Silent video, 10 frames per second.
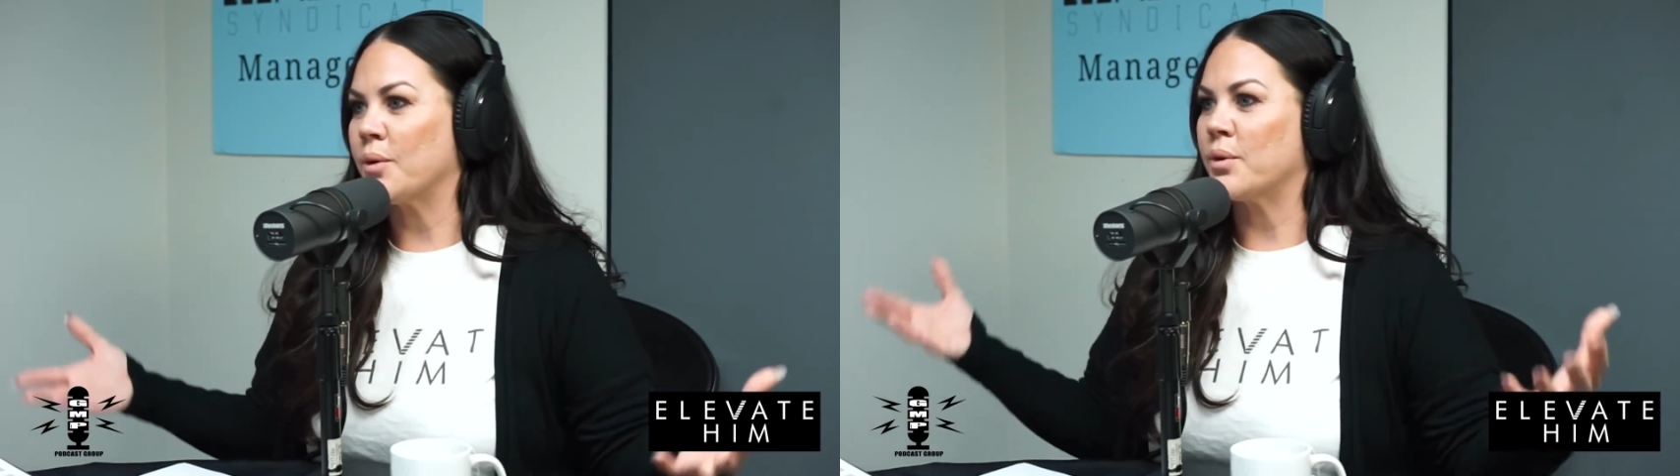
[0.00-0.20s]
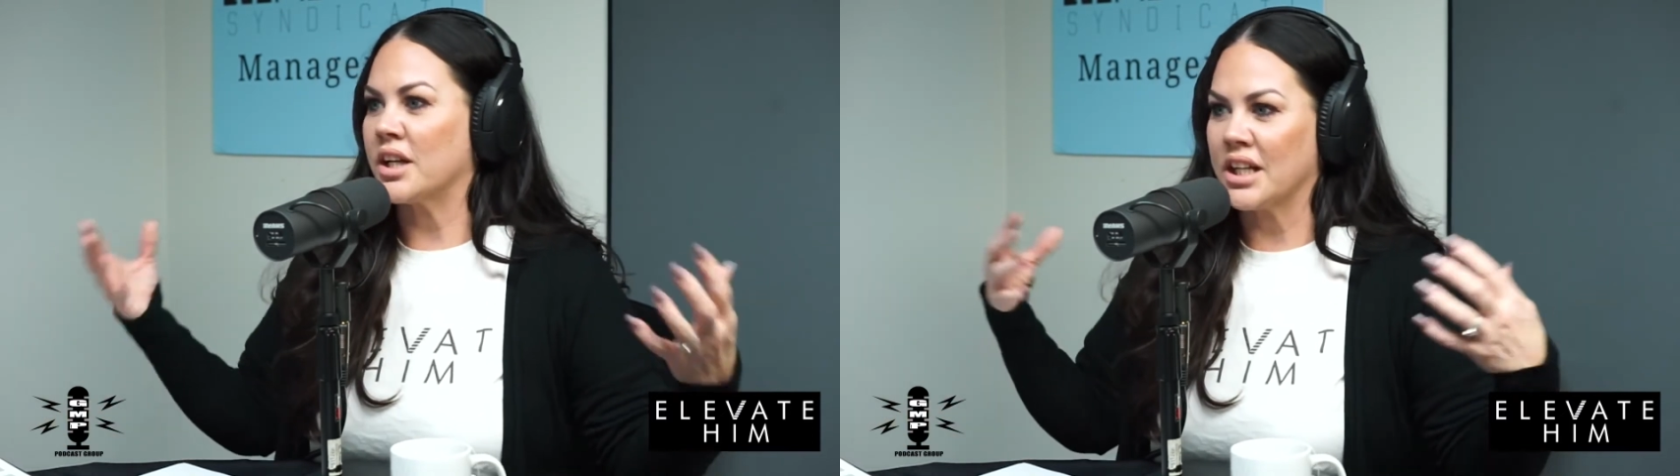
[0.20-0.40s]

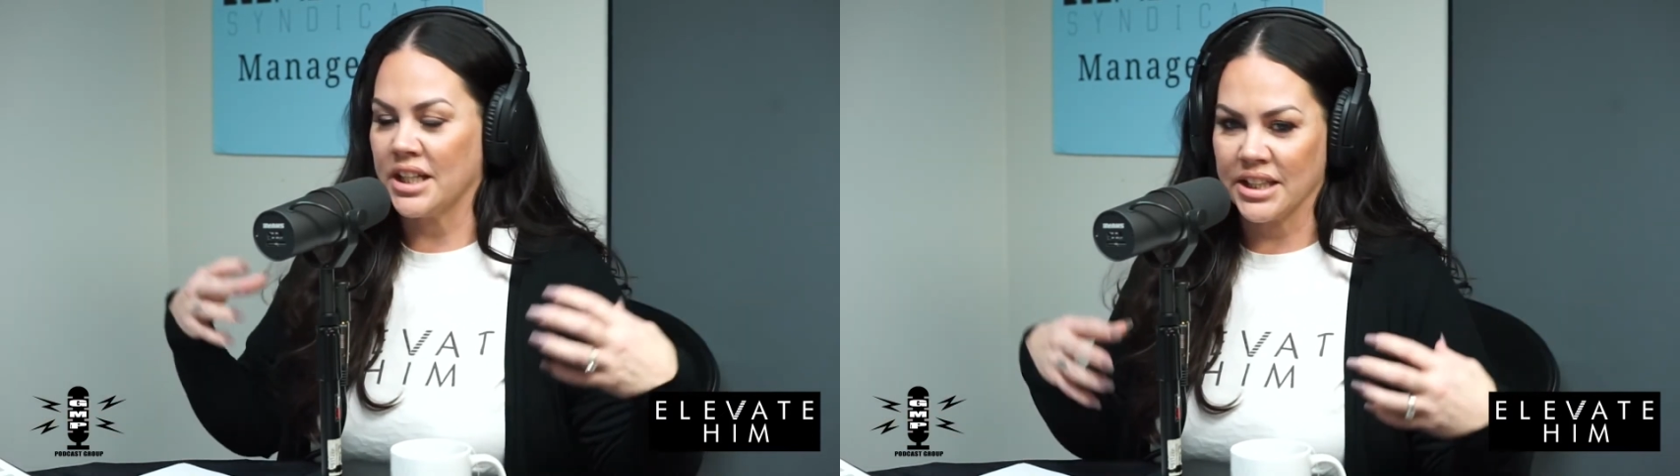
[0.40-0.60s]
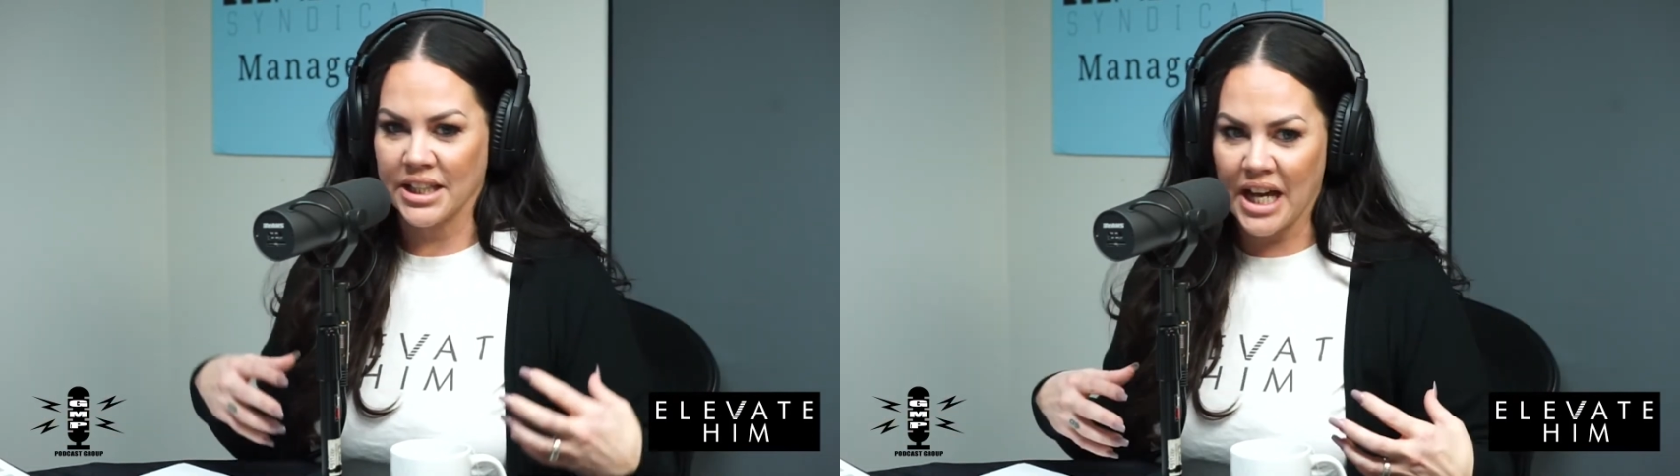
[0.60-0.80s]
We're
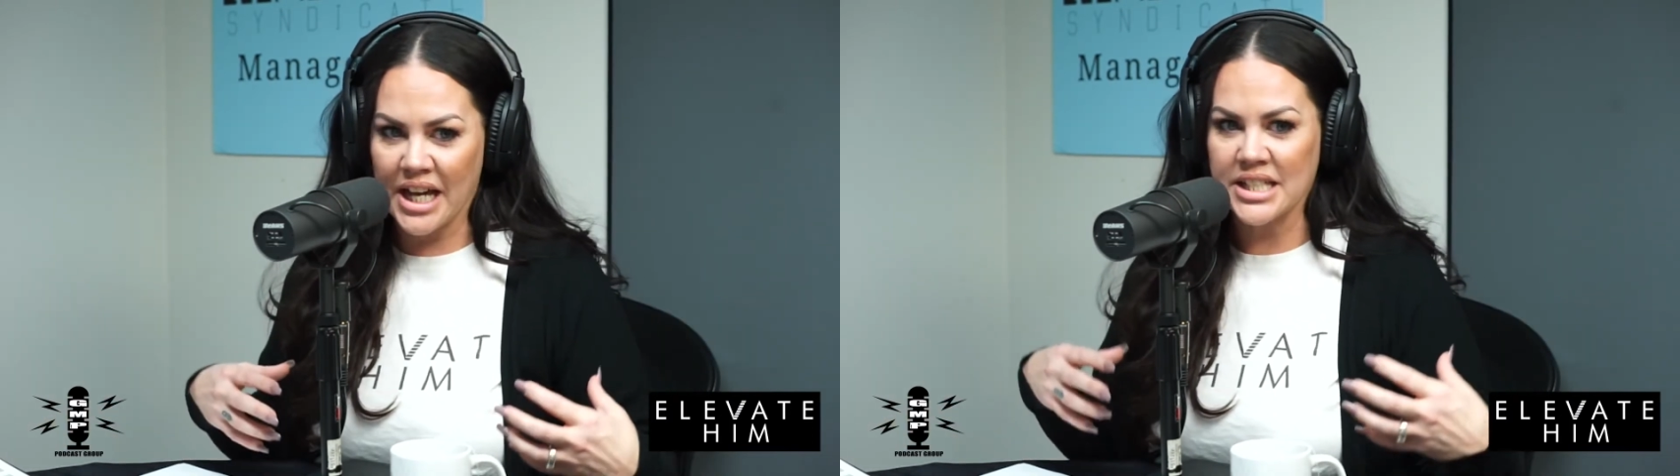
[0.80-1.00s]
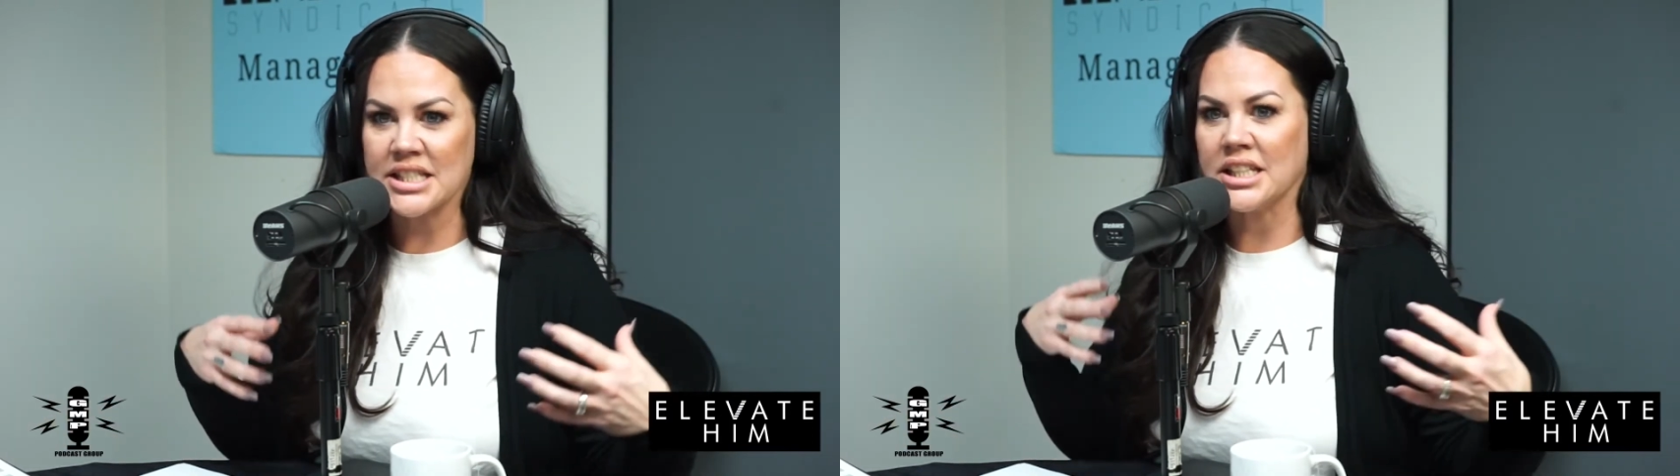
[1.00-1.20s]
getting the
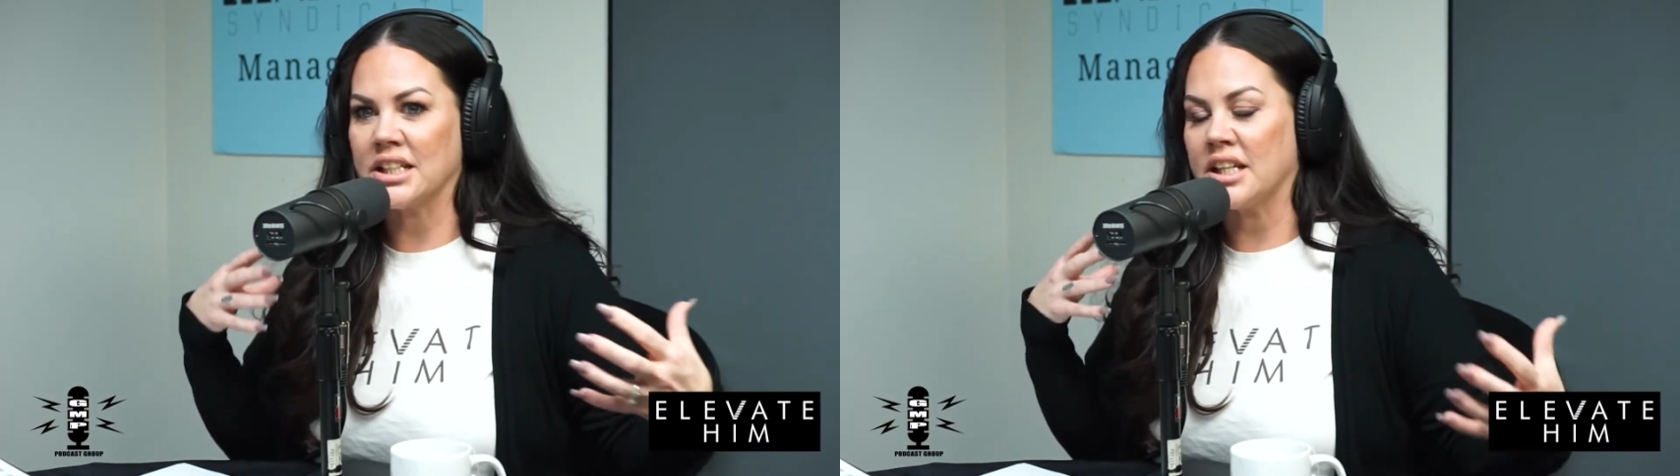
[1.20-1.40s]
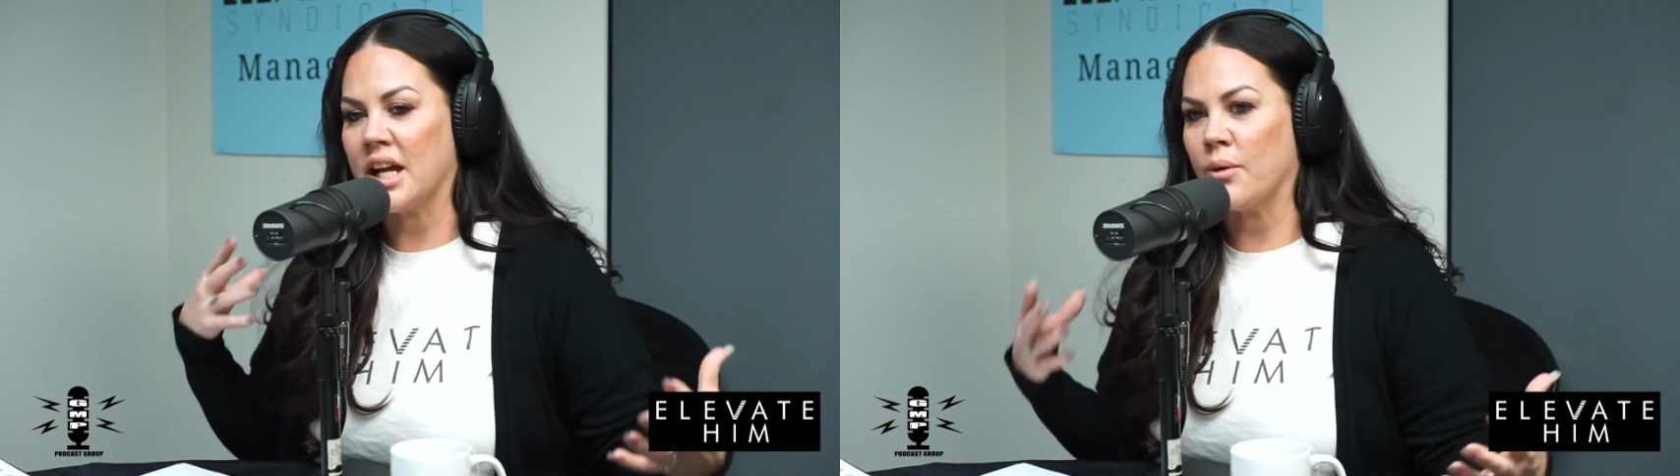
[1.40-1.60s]
guys in
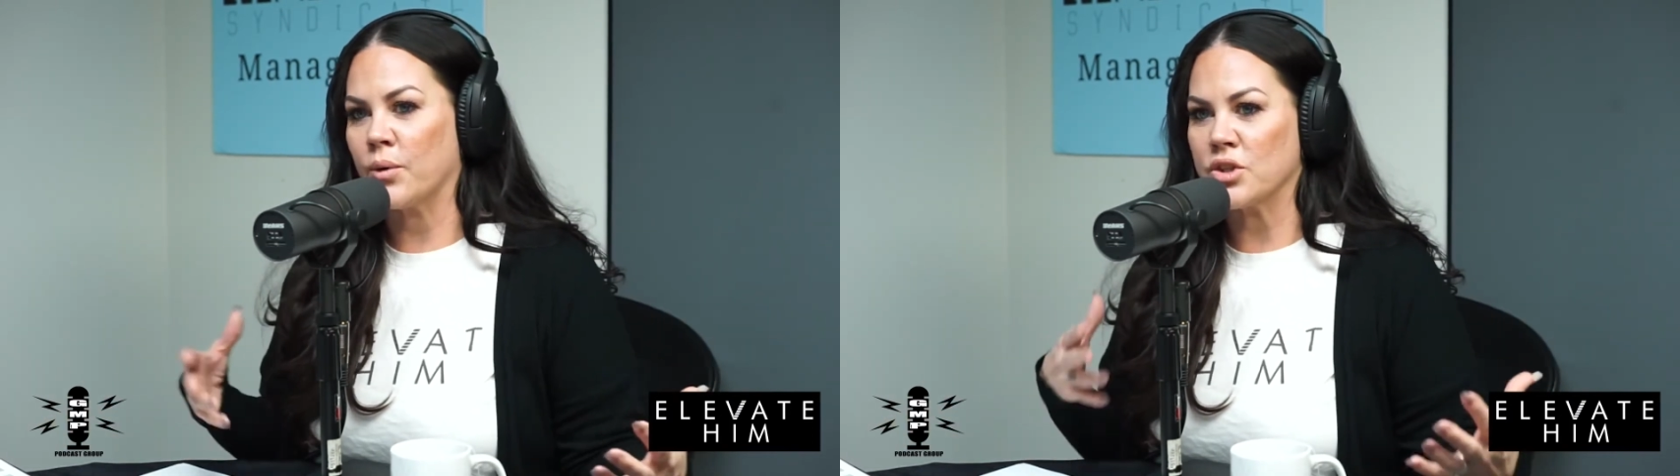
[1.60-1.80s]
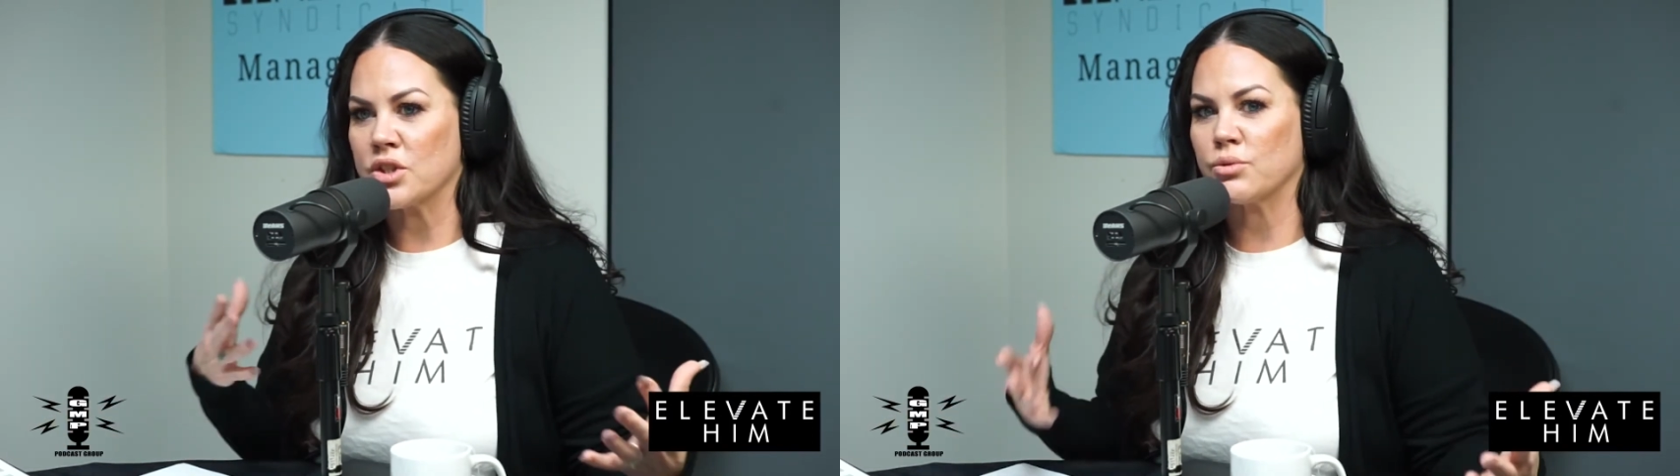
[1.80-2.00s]
and we're just